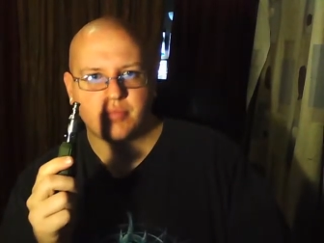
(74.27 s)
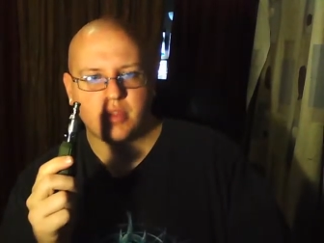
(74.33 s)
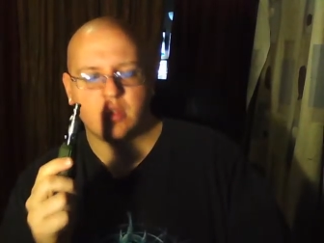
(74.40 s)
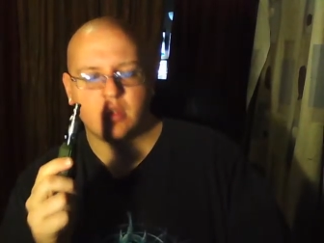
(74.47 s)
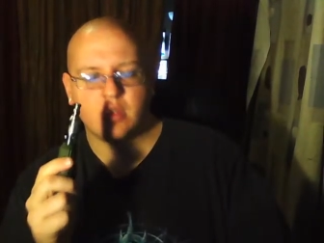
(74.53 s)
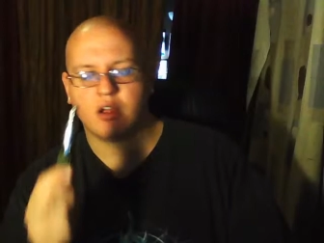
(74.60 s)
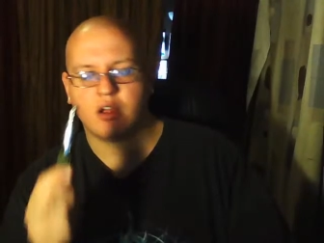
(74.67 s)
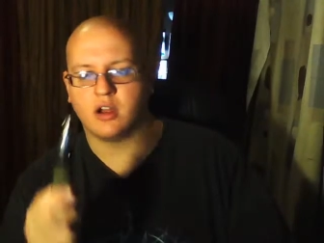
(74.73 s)

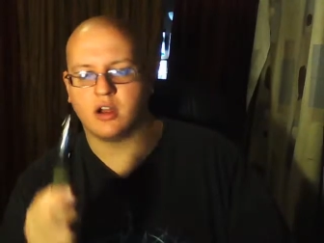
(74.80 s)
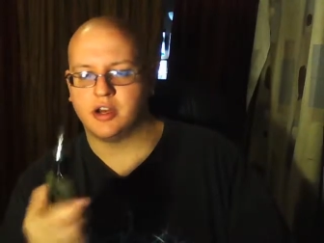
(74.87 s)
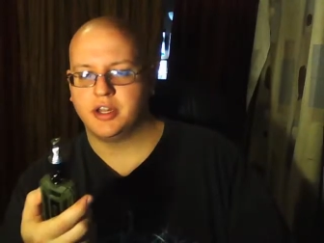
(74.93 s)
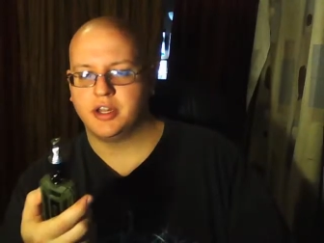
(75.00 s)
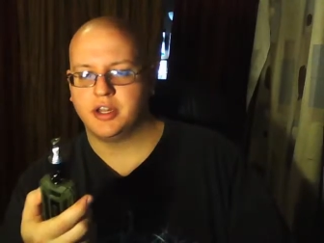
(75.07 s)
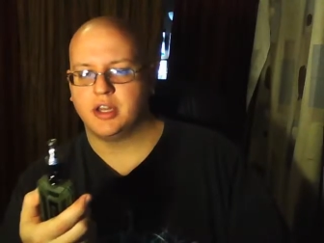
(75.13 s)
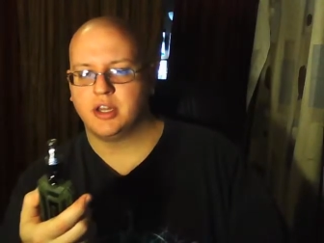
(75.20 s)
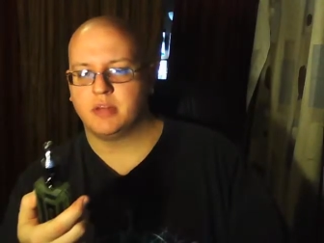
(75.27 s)
Alright,
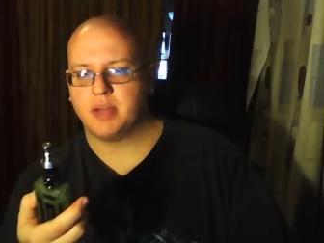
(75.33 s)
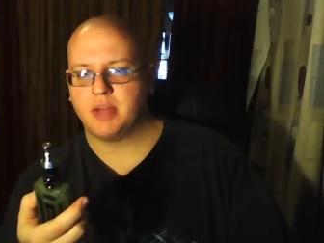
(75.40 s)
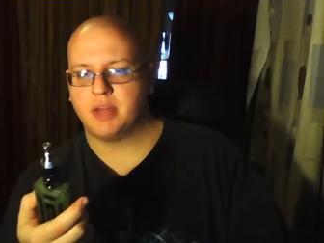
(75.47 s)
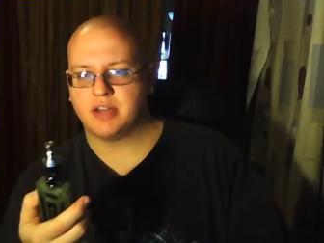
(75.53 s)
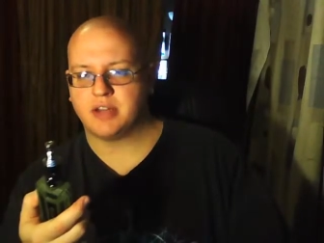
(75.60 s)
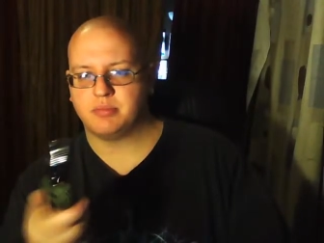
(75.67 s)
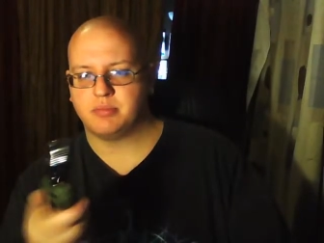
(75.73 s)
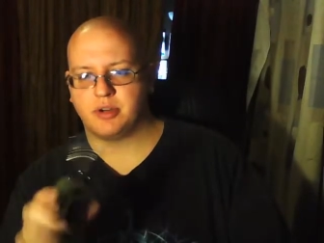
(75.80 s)
back
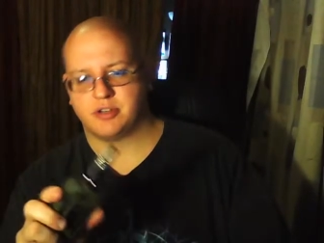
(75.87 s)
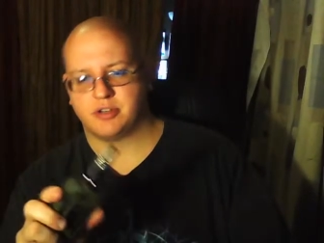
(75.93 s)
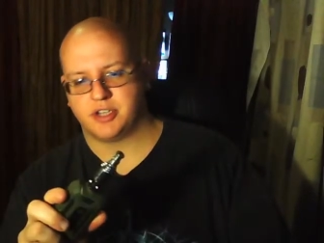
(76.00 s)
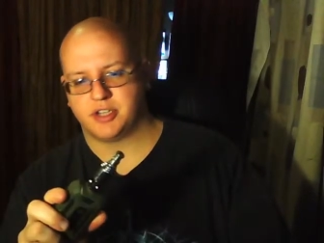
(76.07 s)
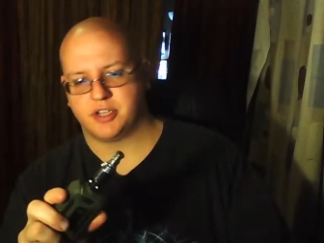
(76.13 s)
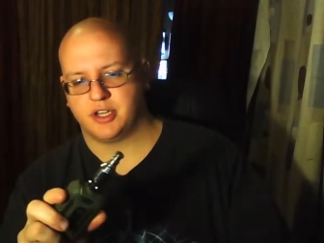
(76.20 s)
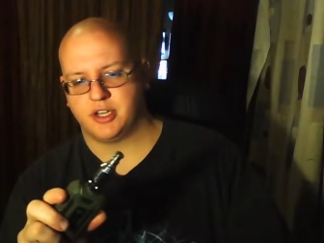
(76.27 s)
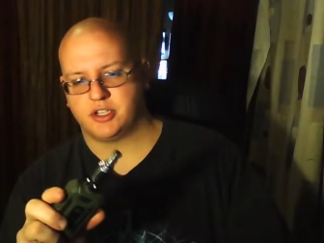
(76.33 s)
to
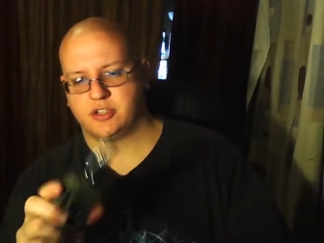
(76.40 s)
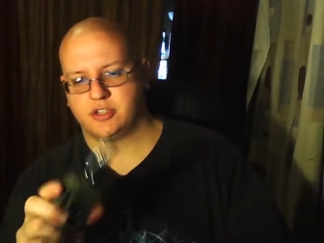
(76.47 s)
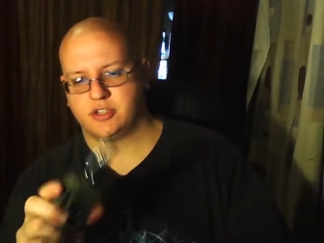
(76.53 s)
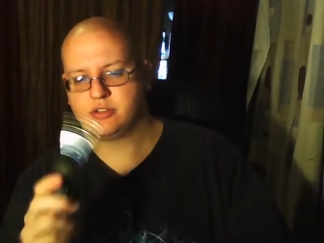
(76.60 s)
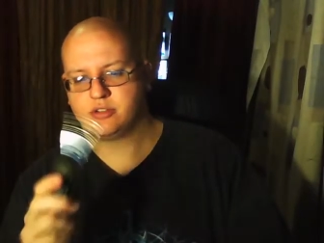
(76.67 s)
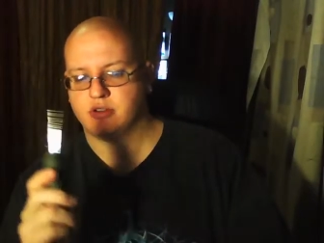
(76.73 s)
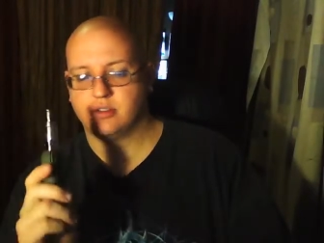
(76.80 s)
butterscotch.